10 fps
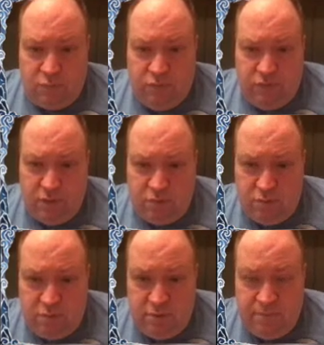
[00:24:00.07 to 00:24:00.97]

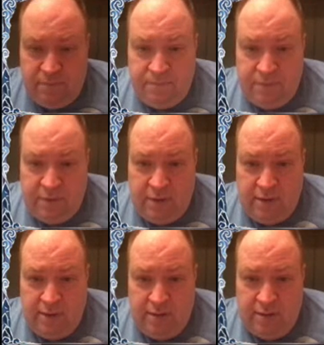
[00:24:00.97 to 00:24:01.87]
fused,
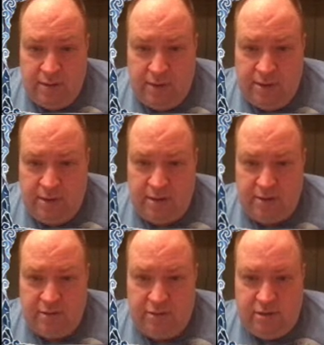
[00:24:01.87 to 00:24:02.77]
it
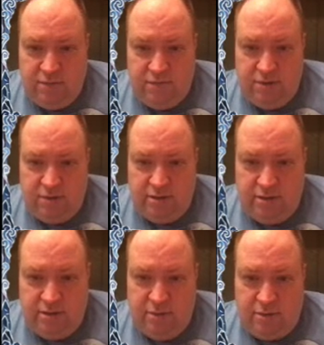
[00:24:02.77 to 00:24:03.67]
gains, if this hit a
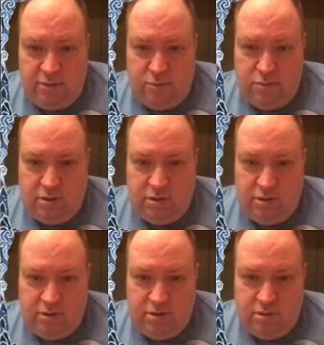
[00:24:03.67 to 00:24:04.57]
hero, put a
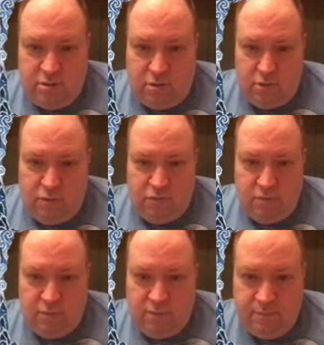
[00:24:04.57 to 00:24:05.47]
card
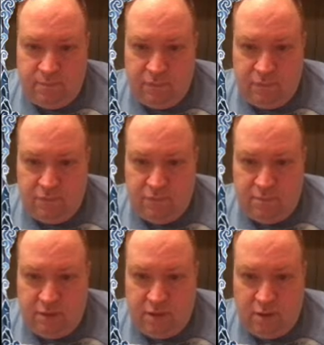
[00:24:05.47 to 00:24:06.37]
from
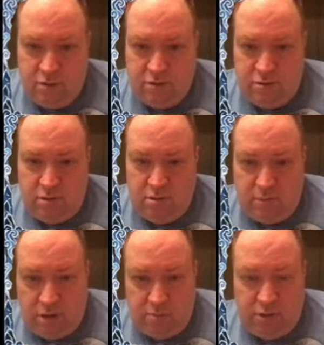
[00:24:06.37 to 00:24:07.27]
their arsenal on the
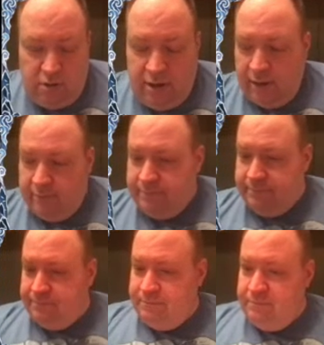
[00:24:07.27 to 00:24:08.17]
bottom of their deck.
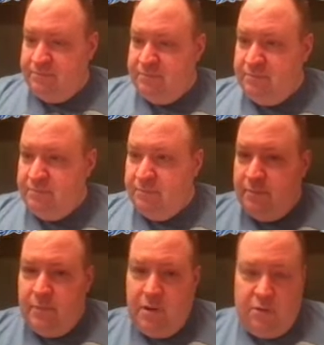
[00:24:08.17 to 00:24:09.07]

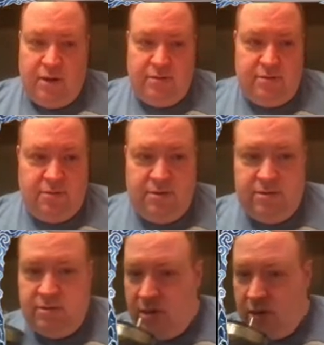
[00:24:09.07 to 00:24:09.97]
Okay, so this is